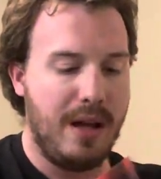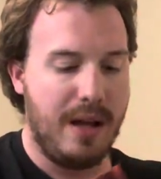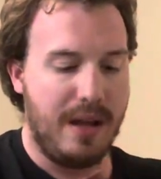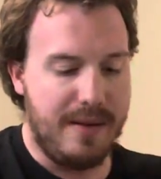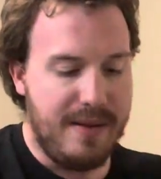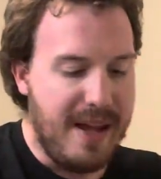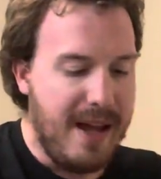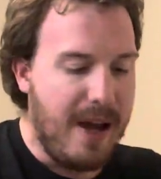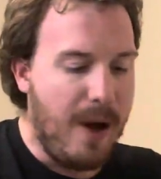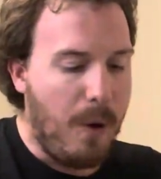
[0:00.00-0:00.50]

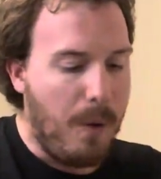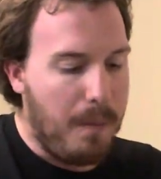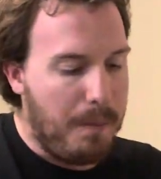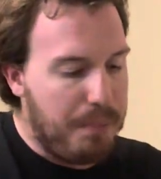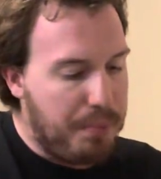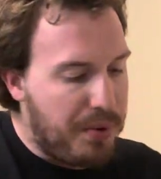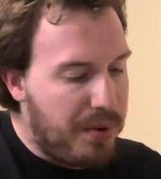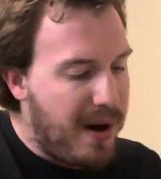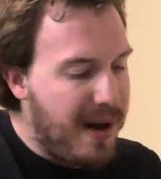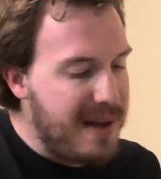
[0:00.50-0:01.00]
Now,
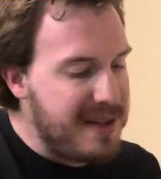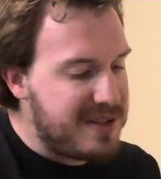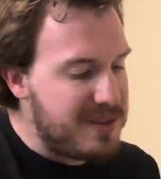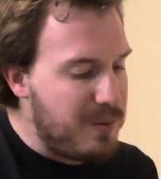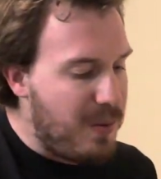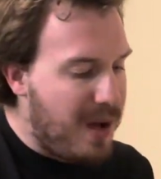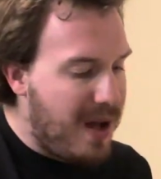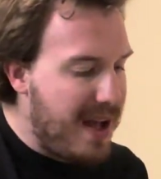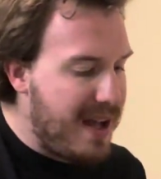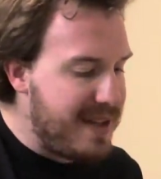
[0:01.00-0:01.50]

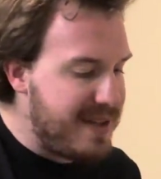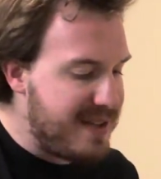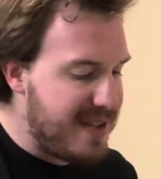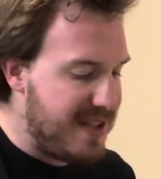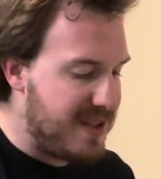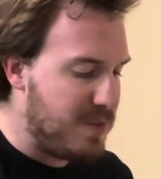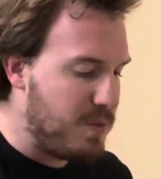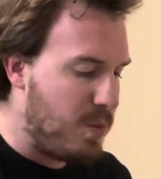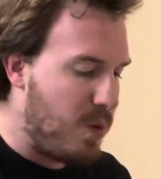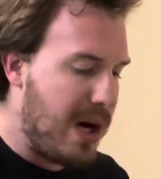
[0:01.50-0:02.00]
price-wise
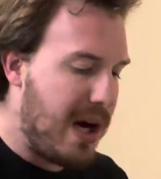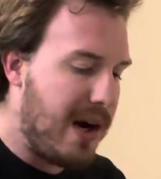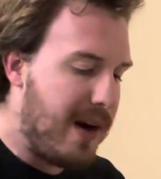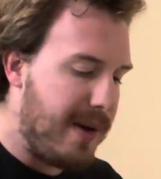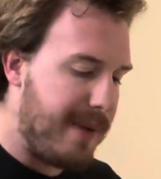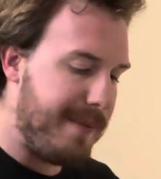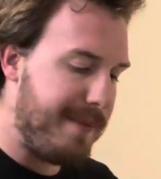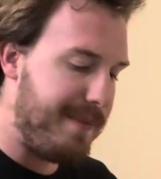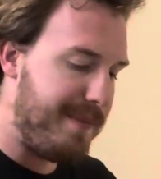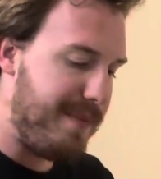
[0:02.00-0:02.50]
is
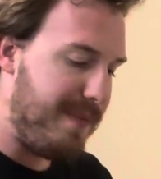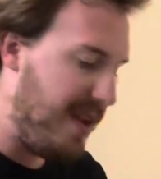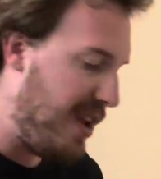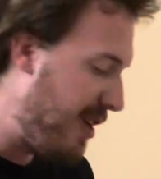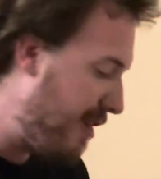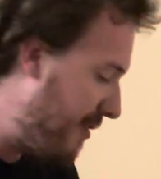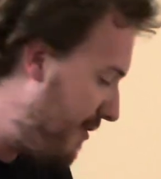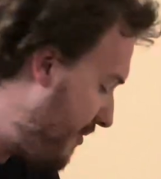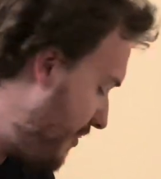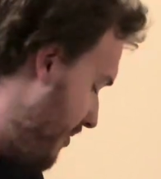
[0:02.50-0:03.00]
where,
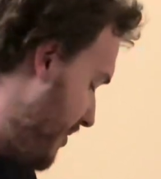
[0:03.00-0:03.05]
if you're